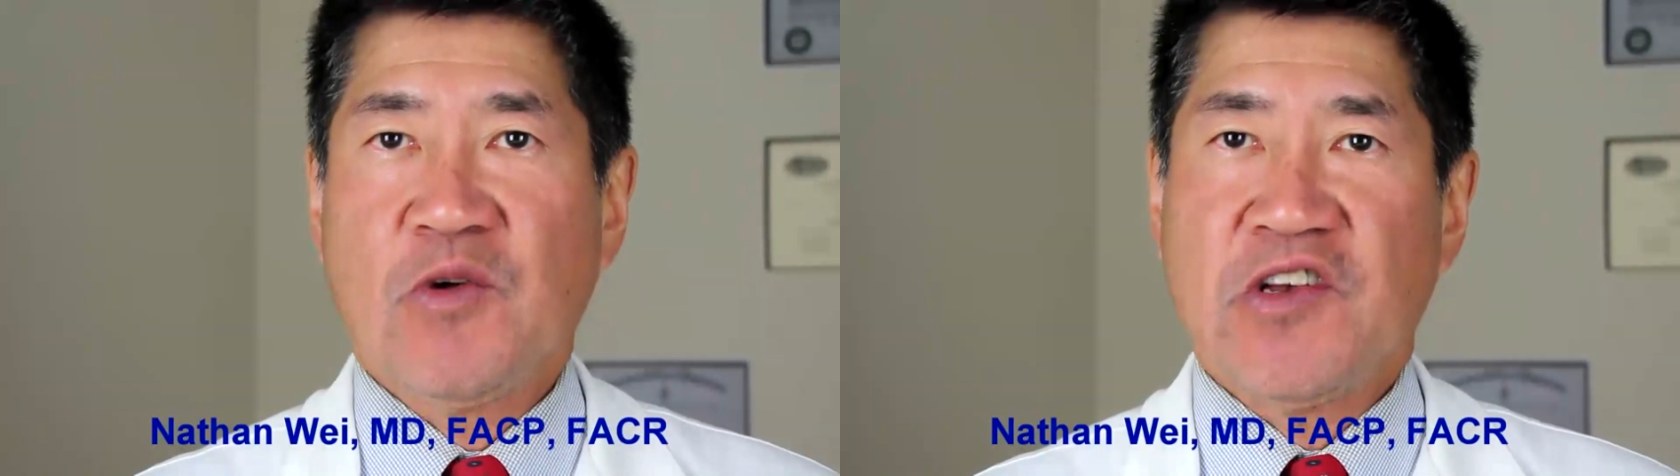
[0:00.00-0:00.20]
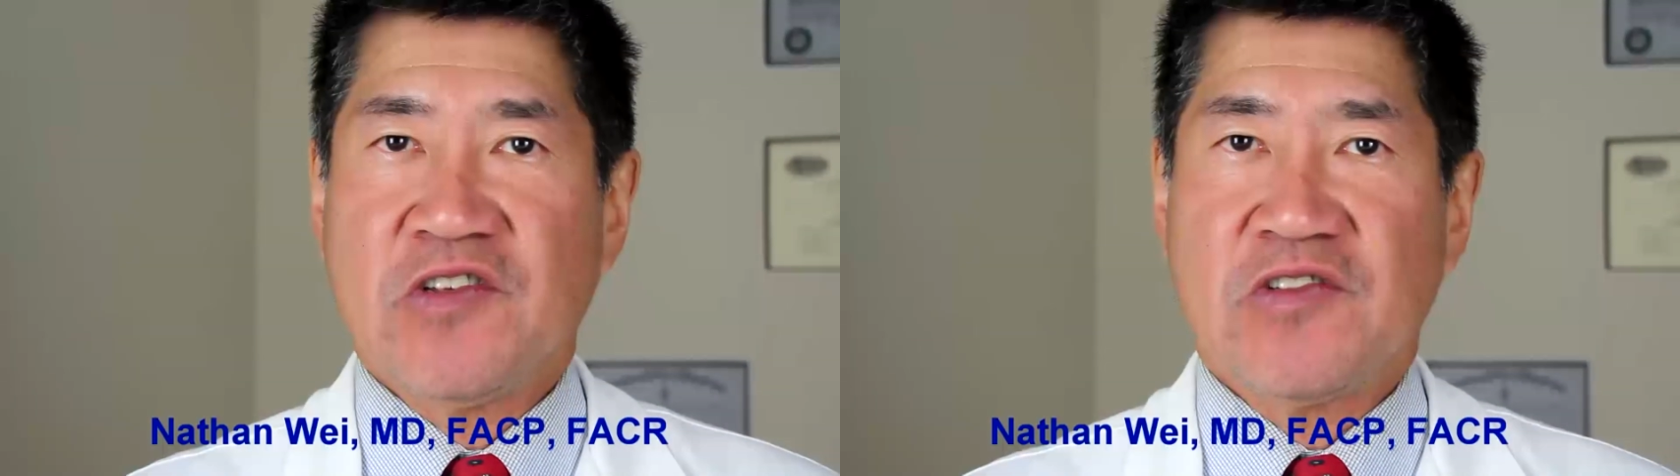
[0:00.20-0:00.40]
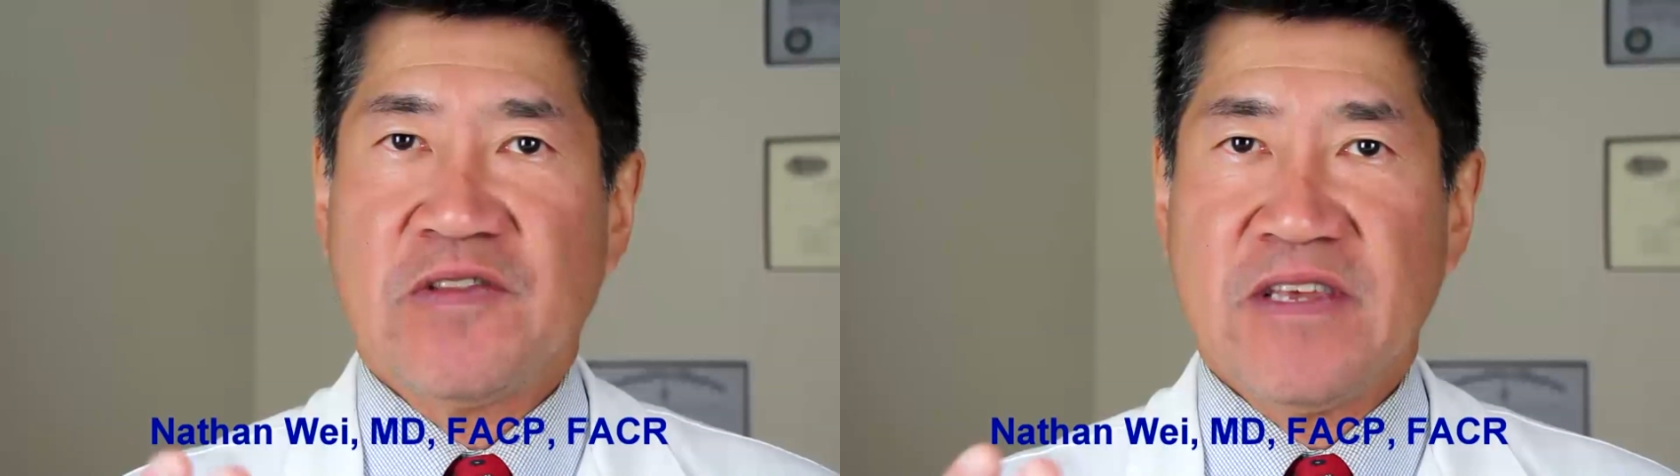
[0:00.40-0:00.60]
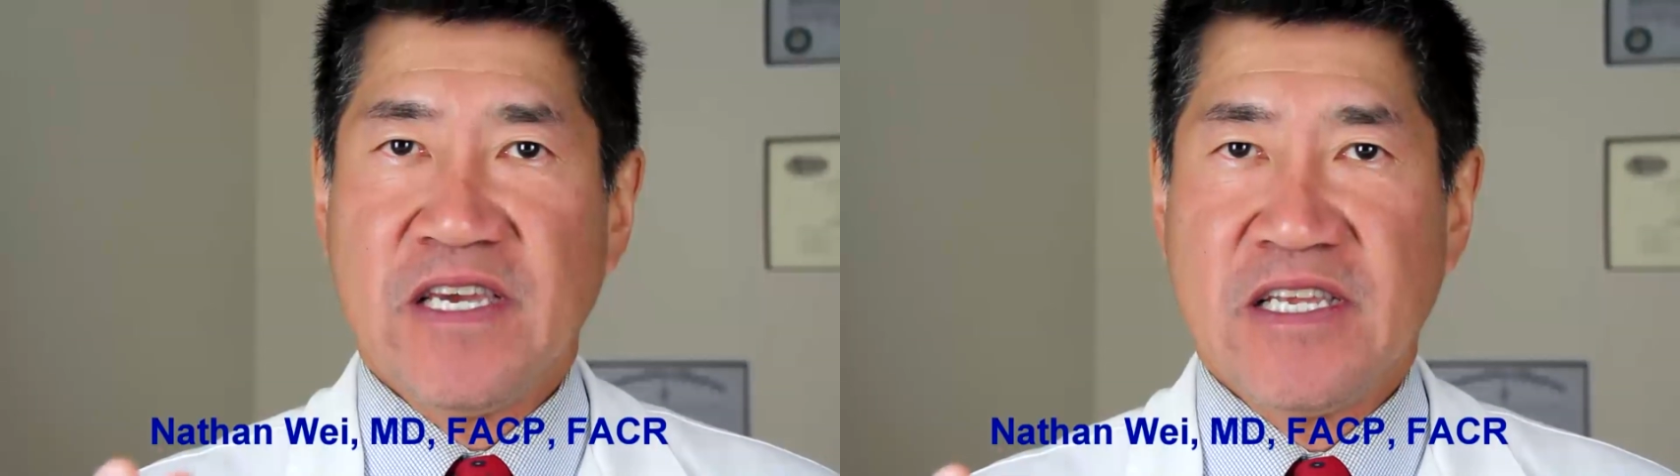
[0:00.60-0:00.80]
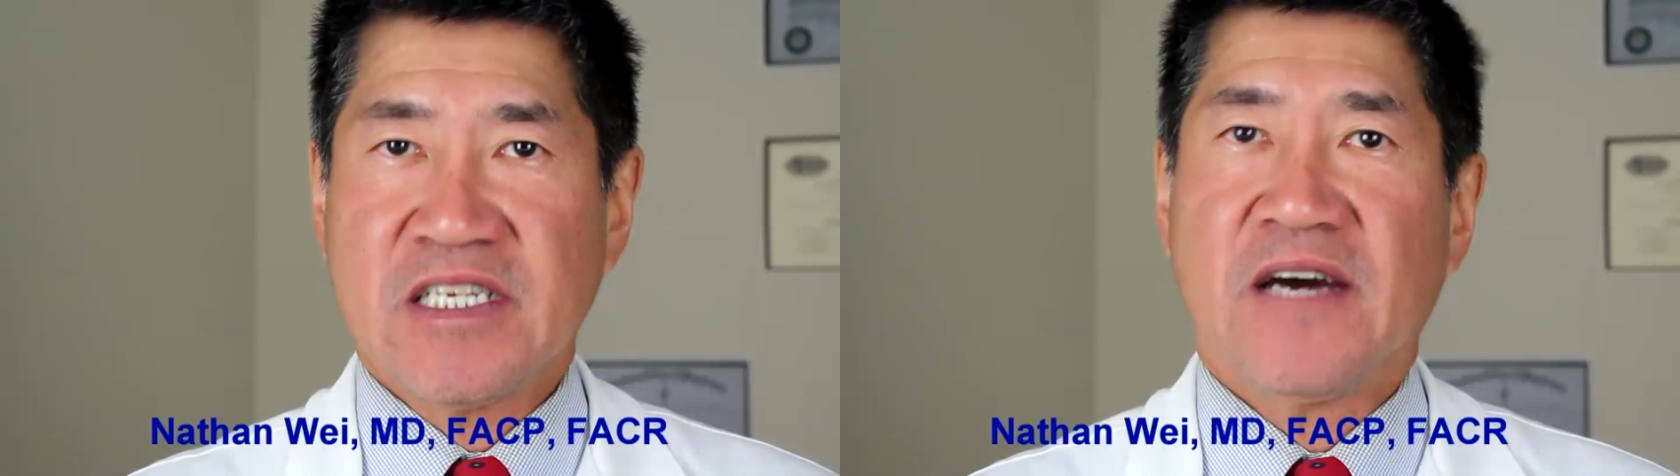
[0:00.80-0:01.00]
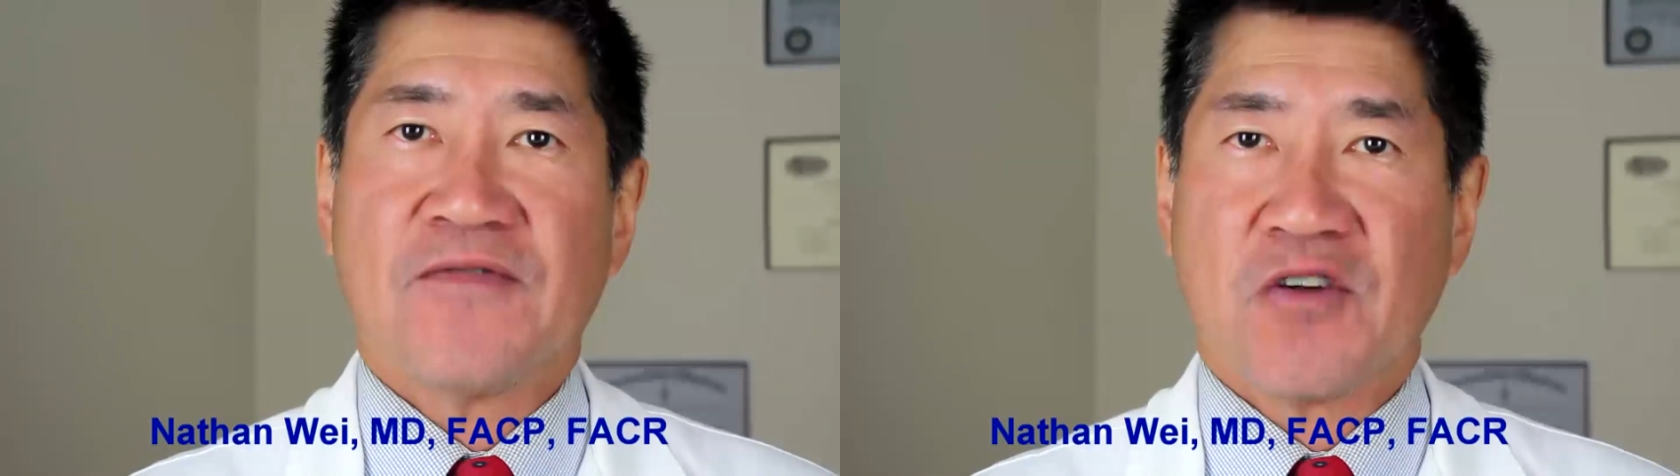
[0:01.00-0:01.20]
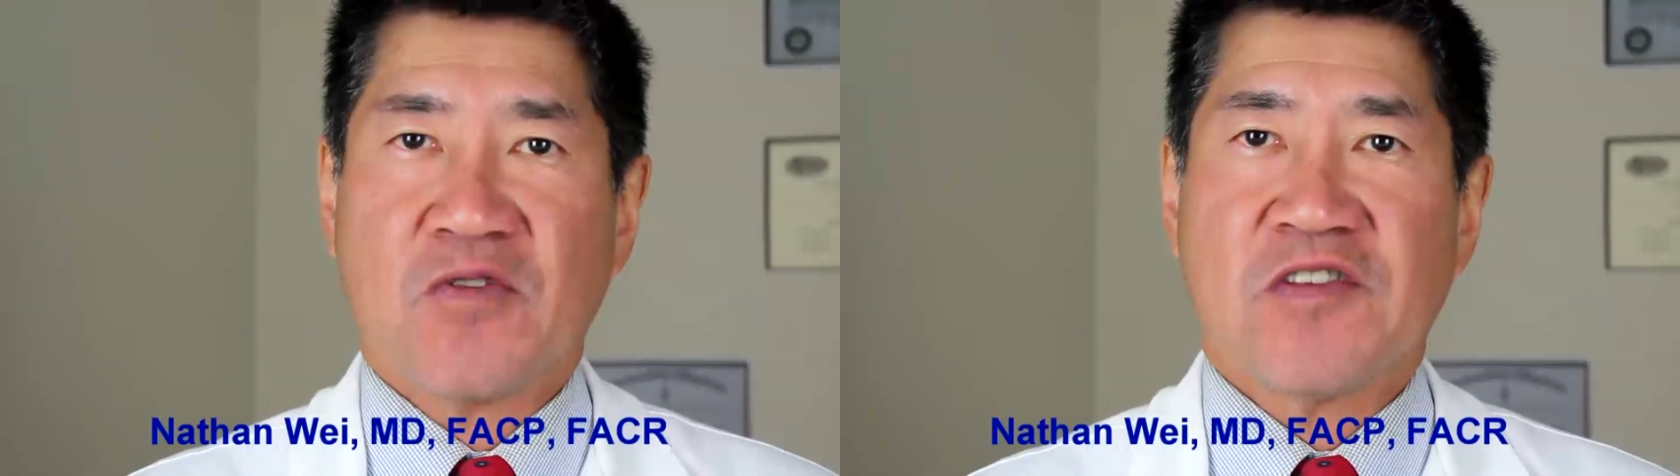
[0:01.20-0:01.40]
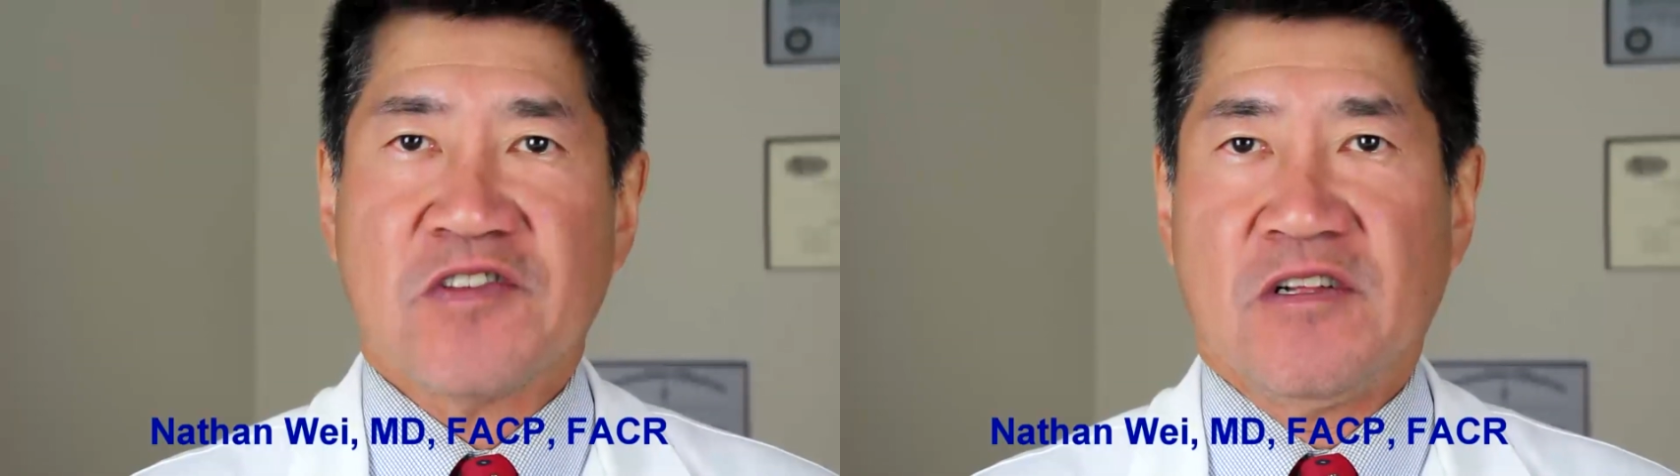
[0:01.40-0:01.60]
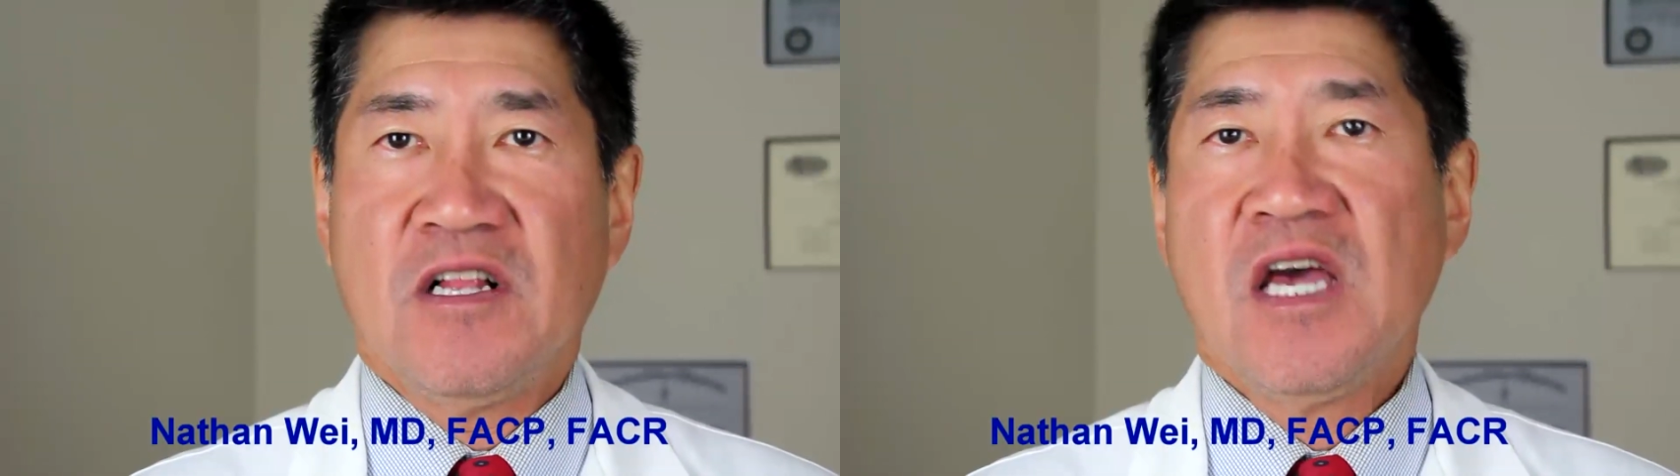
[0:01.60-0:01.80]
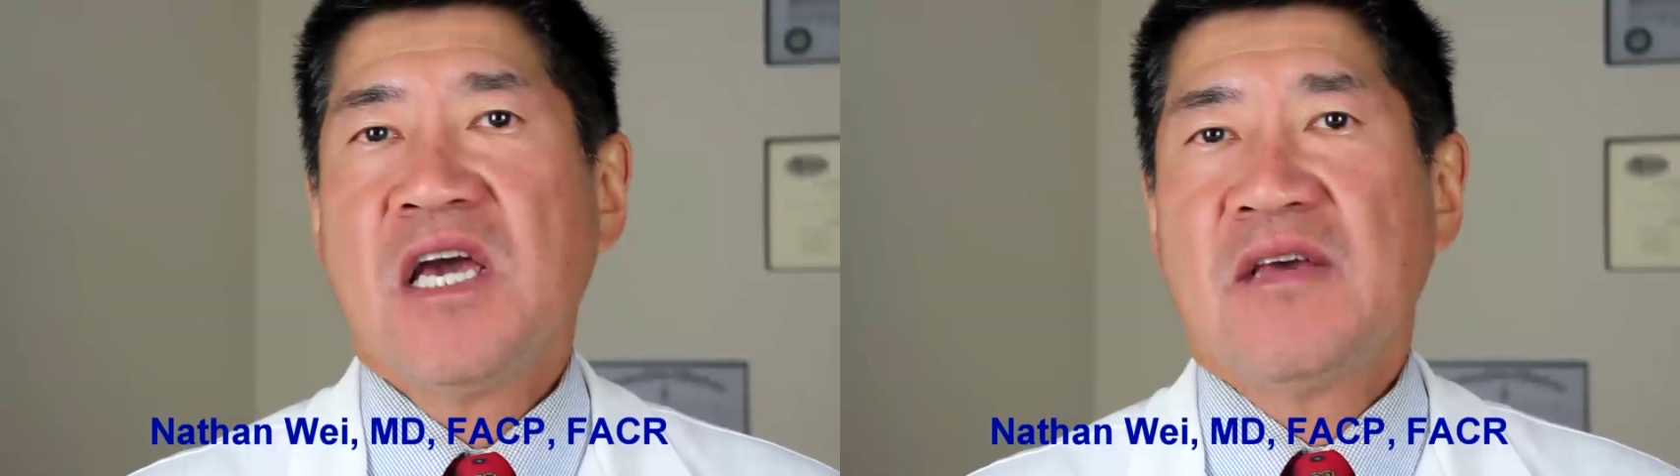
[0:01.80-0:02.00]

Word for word: which is the tough gristle